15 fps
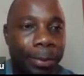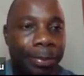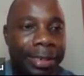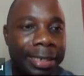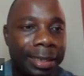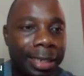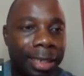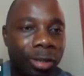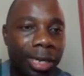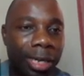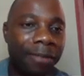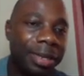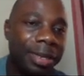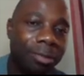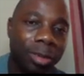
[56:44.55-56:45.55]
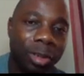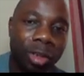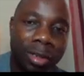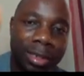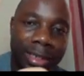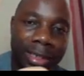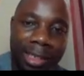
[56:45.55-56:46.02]
presentation, everything will
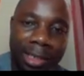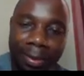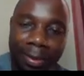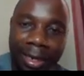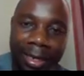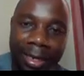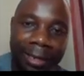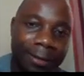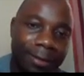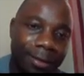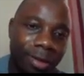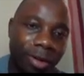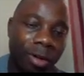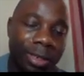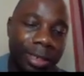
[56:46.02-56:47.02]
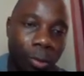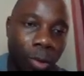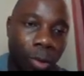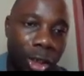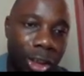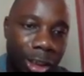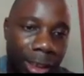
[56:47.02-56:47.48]
just display on the
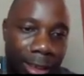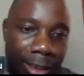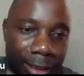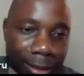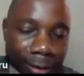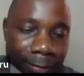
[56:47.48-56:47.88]
worksheet.